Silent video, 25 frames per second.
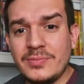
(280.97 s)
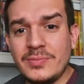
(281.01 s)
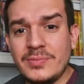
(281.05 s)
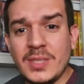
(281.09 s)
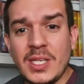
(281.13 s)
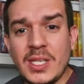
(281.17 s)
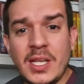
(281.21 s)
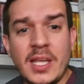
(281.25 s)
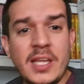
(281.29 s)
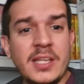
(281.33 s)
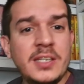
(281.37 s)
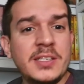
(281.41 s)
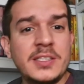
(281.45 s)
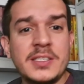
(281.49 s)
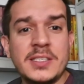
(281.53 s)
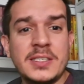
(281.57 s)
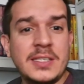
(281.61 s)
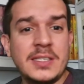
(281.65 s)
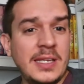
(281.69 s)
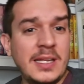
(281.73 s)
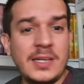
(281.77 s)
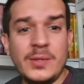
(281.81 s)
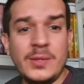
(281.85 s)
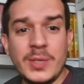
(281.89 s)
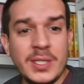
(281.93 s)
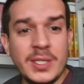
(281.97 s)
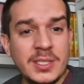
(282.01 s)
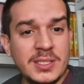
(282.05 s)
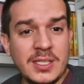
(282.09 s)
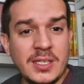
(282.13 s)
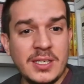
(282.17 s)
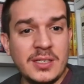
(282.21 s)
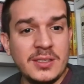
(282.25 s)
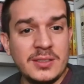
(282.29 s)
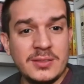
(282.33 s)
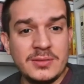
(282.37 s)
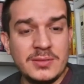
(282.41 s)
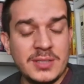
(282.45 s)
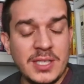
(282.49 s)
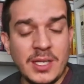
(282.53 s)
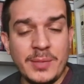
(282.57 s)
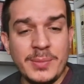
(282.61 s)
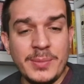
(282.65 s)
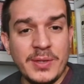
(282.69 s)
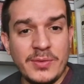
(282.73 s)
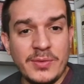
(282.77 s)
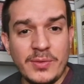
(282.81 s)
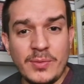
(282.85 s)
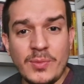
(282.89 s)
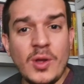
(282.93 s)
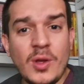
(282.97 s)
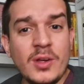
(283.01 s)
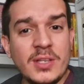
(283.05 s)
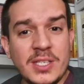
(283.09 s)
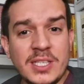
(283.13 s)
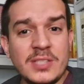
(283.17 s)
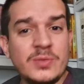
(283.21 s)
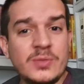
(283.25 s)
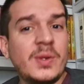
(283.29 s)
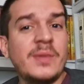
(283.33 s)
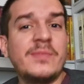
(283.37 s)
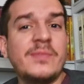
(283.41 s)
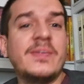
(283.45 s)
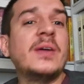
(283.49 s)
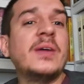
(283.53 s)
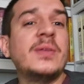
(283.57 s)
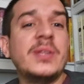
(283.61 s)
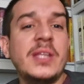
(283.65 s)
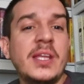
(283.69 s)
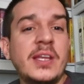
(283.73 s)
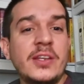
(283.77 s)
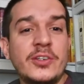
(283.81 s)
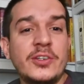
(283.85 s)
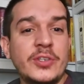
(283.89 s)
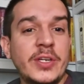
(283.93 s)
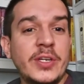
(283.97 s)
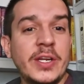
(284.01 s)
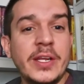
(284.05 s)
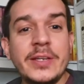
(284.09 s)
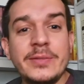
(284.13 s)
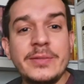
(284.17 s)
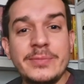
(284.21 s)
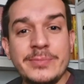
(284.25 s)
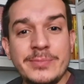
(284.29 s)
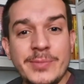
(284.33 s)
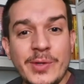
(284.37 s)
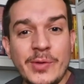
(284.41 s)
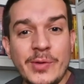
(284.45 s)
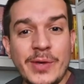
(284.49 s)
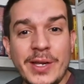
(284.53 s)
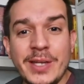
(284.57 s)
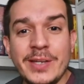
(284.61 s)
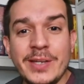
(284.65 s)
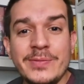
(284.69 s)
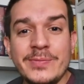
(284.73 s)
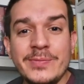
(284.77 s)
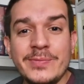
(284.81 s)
And anyone could tell me if I'm wrong. That's what I found on the internet. All right.